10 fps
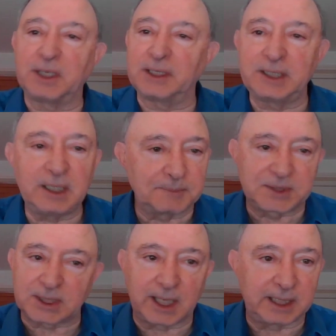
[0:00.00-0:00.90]
on the
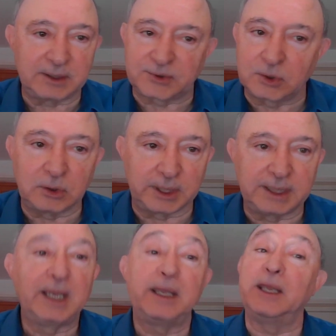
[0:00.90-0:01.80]
upside is good.
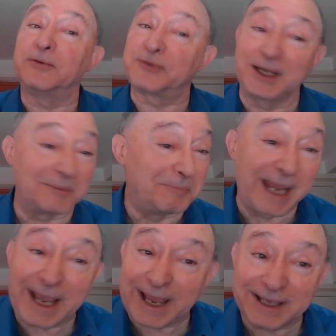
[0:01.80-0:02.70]
If they're
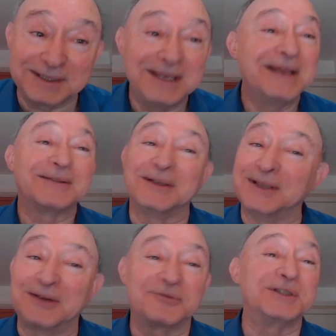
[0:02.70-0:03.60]
bad, the
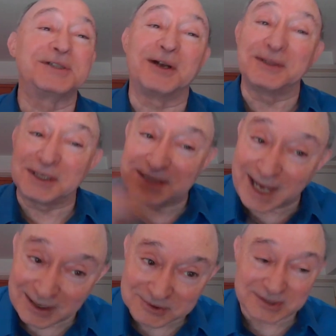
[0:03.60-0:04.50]
leverage on the
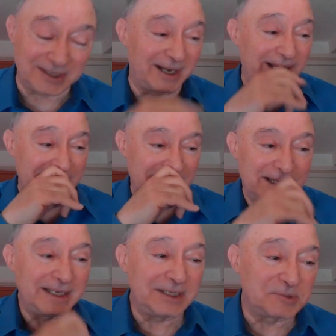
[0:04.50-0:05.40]
downside
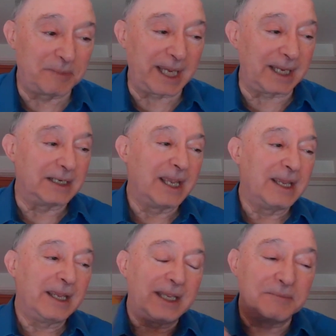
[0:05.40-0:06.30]
is bad.
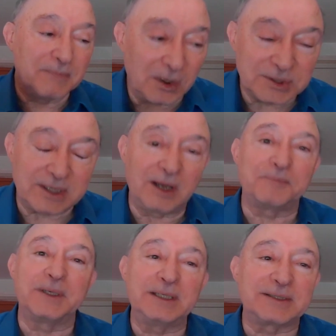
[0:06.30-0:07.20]
In most
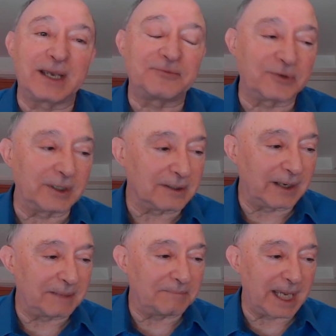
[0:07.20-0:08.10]
companies, that
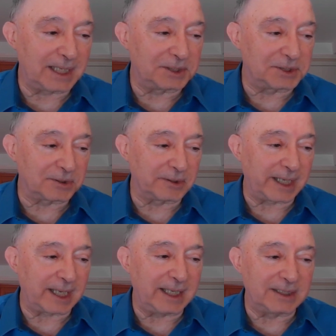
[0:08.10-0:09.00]
frontline manager
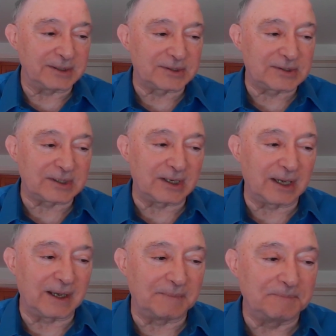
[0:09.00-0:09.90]
is
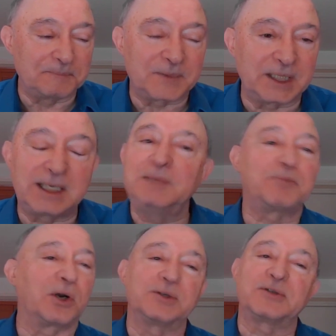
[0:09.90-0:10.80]
the key
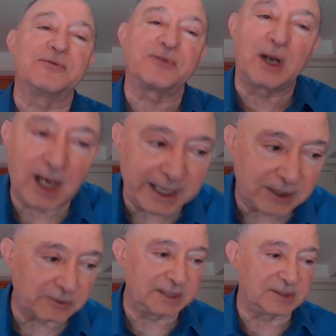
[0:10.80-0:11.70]
person for
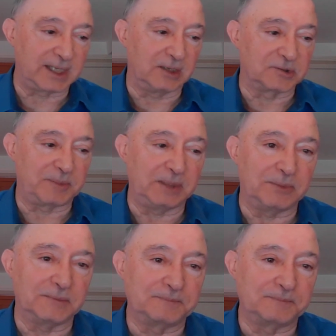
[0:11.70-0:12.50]
hiring salespeople,